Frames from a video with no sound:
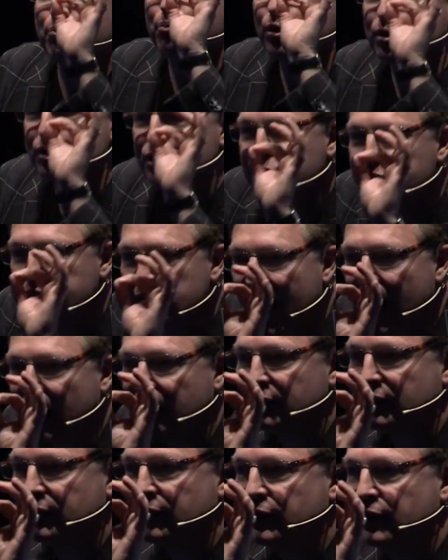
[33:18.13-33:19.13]

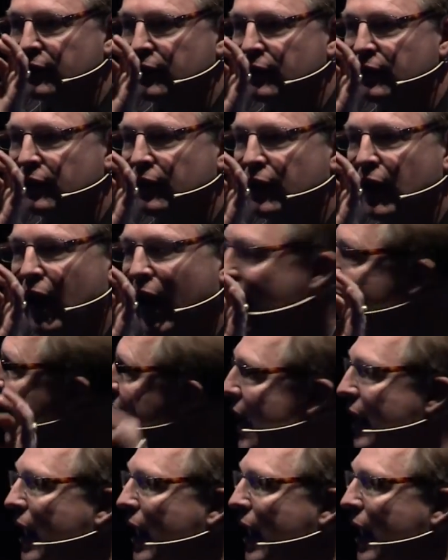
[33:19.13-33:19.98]
percent. Again,